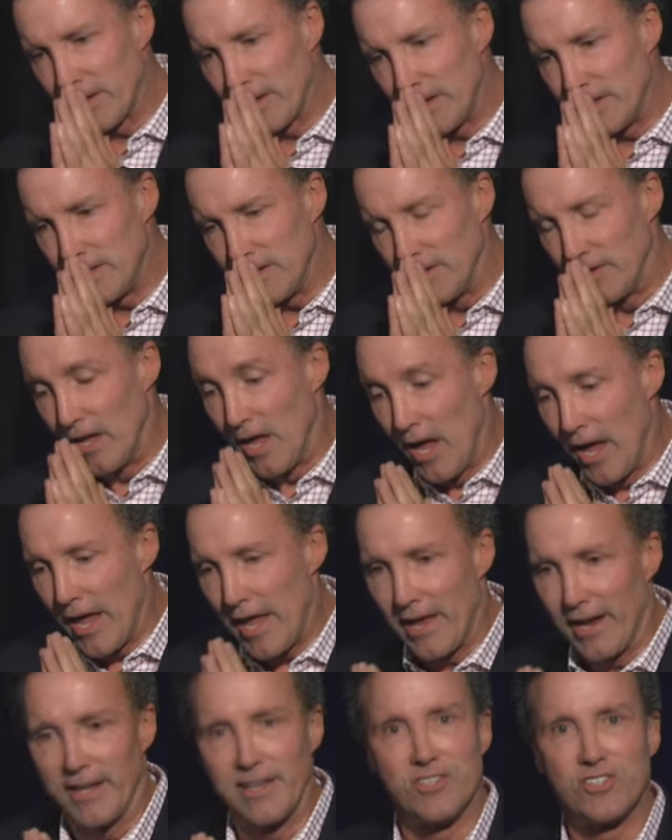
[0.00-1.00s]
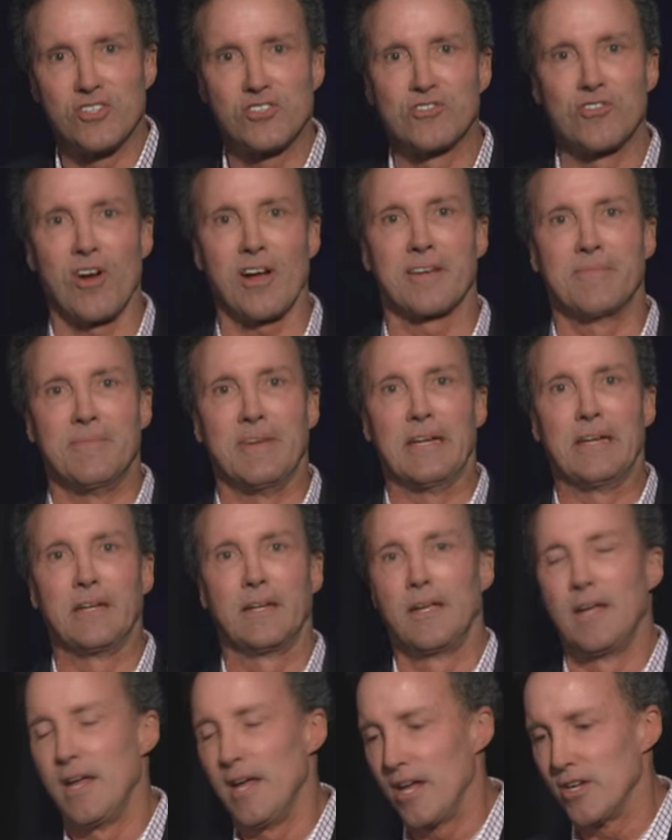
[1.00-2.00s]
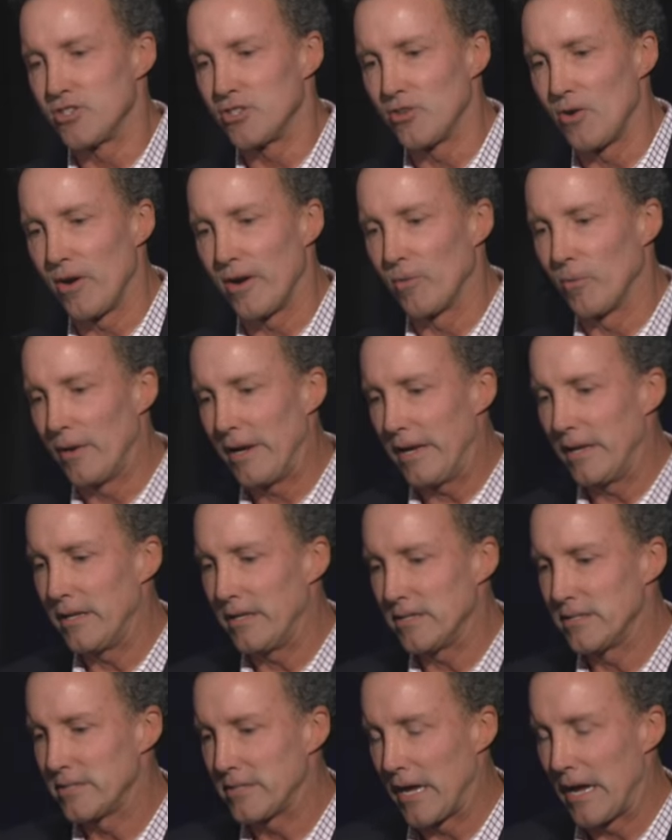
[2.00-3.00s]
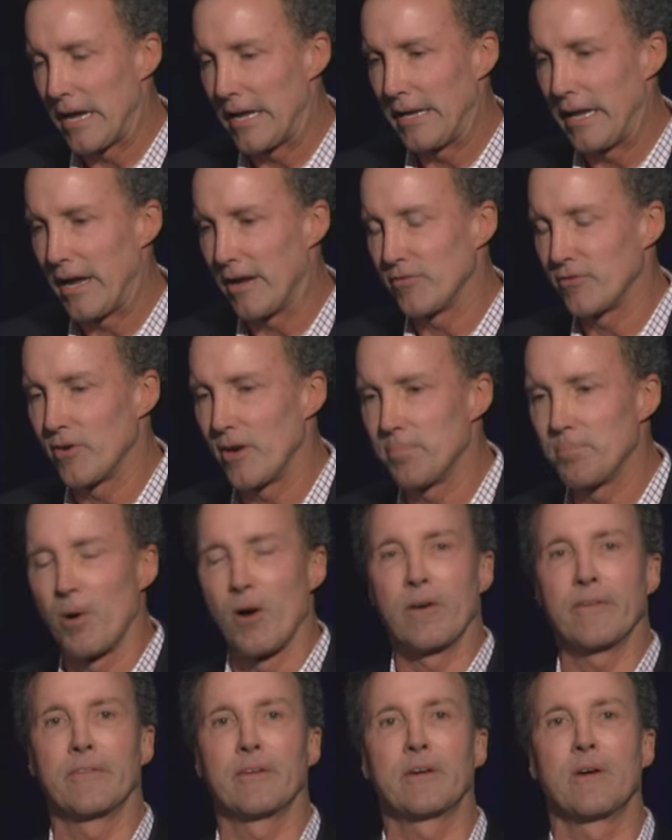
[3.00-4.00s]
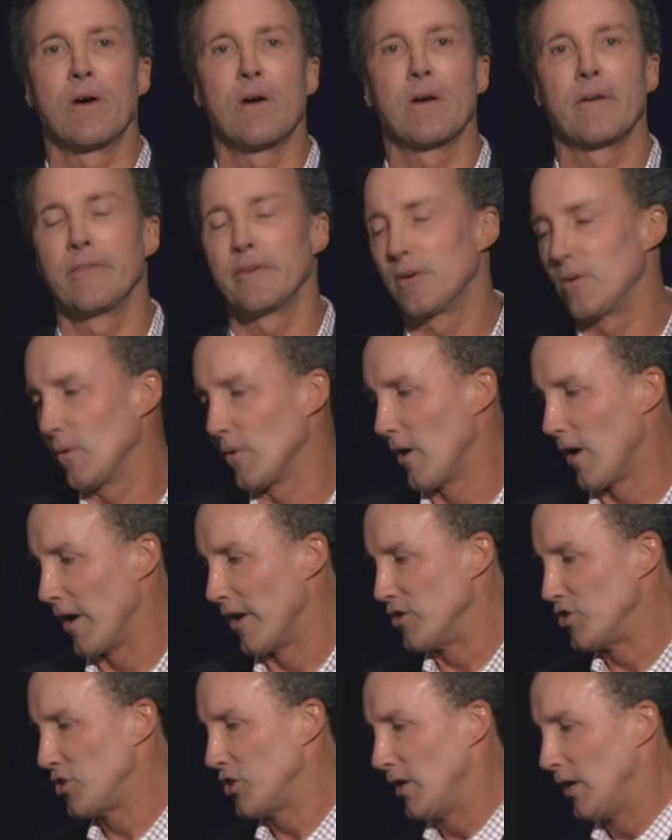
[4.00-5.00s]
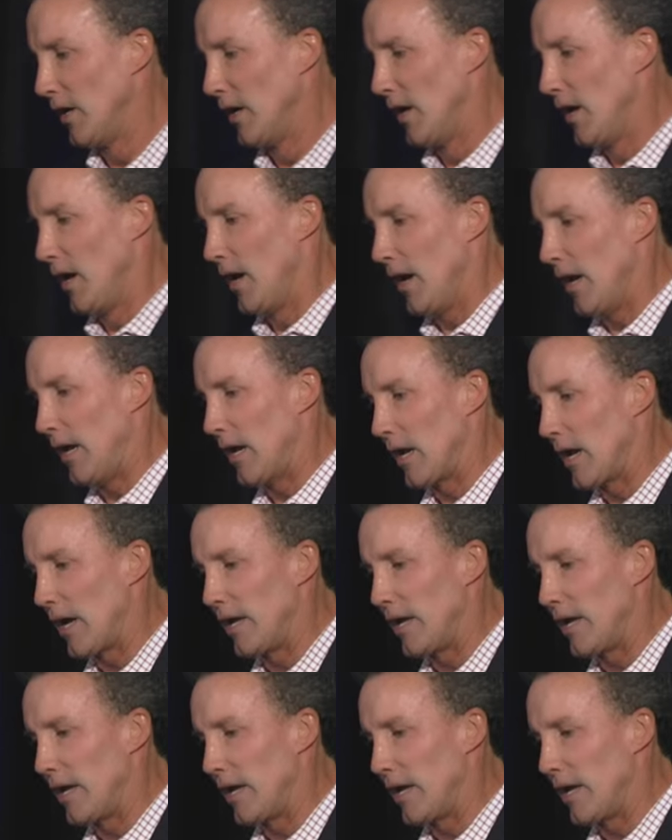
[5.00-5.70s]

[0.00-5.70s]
can I do? And it struck me. And so I ran inside after I parked the car in the garage, and